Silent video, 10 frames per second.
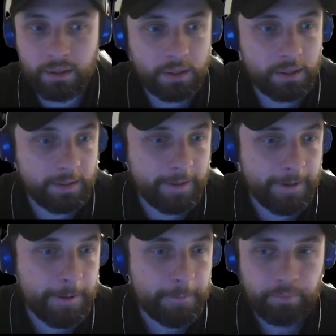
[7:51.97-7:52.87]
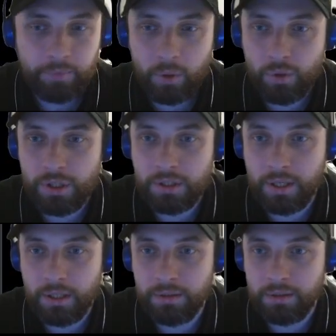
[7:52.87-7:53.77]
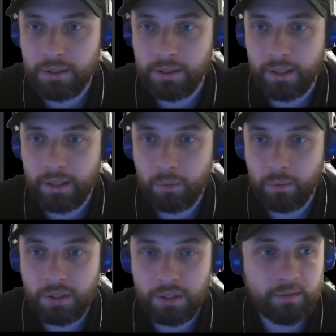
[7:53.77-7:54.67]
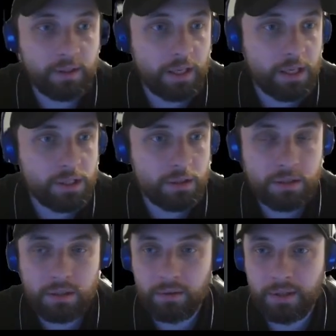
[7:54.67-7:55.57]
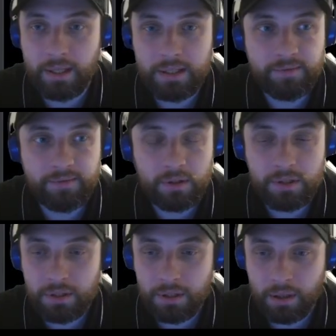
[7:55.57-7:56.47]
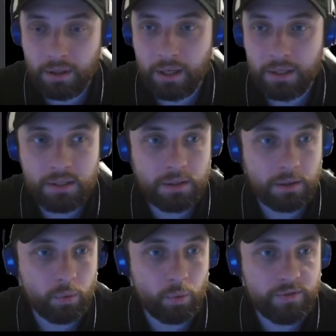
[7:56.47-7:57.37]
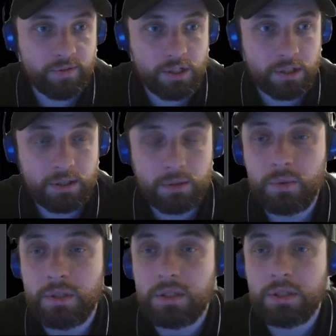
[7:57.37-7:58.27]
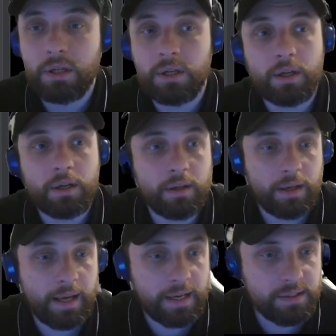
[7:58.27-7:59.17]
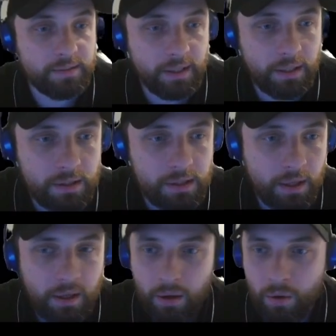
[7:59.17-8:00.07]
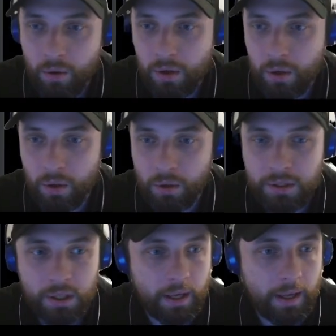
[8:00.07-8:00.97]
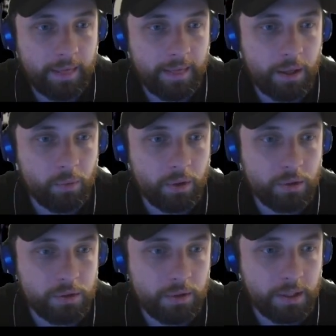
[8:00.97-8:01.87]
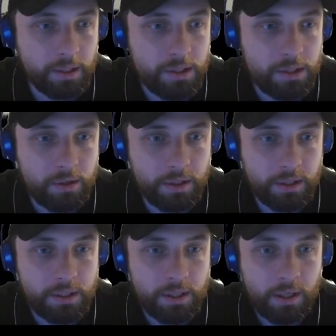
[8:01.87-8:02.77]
there, which is nice. You see like with the navigation, so that's functions. That's which functions was activated or called, and then we also like assert it